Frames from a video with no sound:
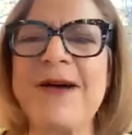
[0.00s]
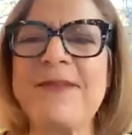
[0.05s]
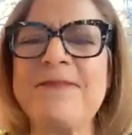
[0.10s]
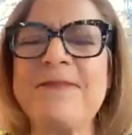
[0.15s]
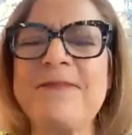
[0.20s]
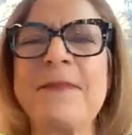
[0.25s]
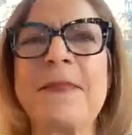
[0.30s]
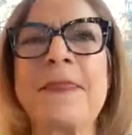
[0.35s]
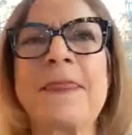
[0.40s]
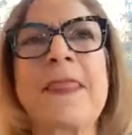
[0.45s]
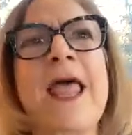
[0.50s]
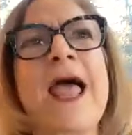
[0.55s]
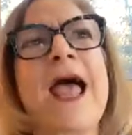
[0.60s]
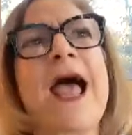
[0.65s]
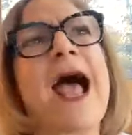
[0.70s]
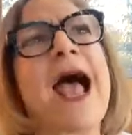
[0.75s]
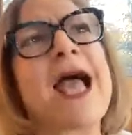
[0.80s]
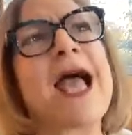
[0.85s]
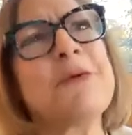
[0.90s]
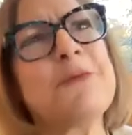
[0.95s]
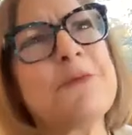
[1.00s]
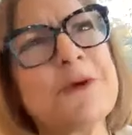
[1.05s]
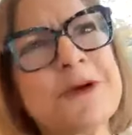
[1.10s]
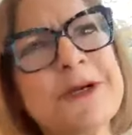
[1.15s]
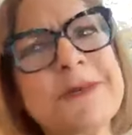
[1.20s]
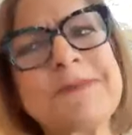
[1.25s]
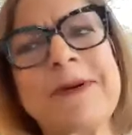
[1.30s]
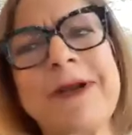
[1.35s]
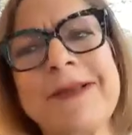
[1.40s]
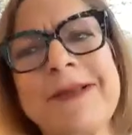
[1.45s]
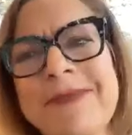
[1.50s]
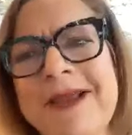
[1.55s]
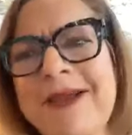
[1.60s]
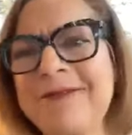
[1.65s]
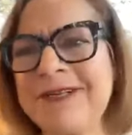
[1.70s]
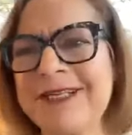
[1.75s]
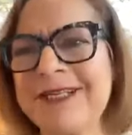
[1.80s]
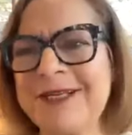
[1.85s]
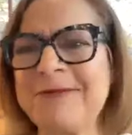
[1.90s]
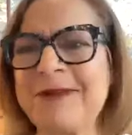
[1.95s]
um I work
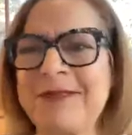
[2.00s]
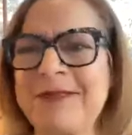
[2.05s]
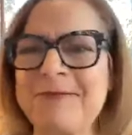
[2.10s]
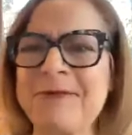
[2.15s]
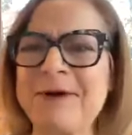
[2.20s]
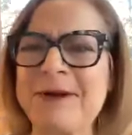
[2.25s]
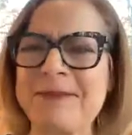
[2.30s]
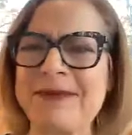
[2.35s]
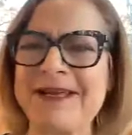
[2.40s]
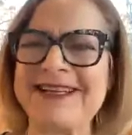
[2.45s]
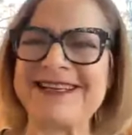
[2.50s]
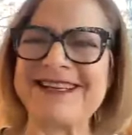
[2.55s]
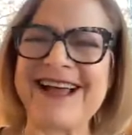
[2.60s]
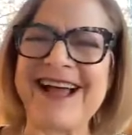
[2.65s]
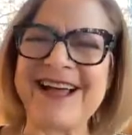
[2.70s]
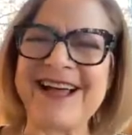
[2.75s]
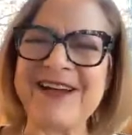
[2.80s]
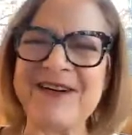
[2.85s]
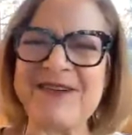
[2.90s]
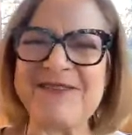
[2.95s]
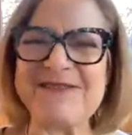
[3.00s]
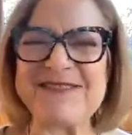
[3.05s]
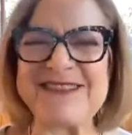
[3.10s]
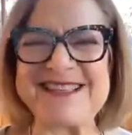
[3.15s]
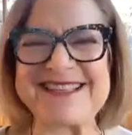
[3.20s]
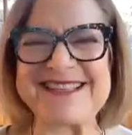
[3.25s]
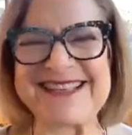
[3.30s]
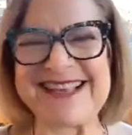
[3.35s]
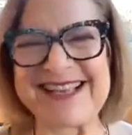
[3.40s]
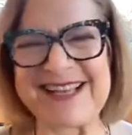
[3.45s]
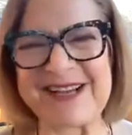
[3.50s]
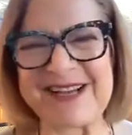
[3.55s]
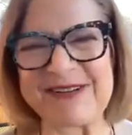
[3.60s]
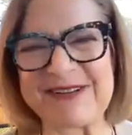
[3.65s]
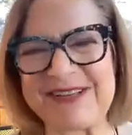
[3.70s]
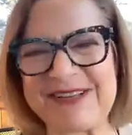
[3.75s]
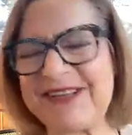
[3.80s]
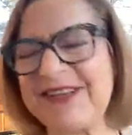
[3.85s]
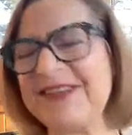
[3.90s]
primarily with women. I often say I,